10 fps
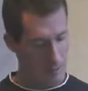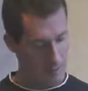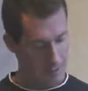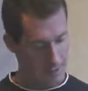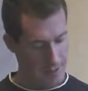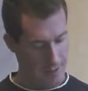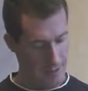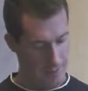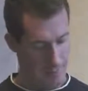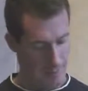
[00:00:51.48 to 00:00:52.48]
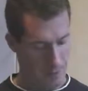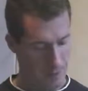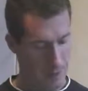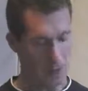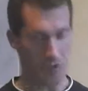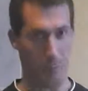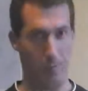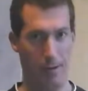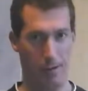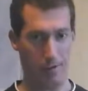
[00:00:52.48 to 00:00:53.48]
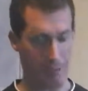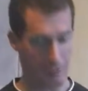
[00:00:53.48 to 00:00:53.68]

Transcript: on the bottom here of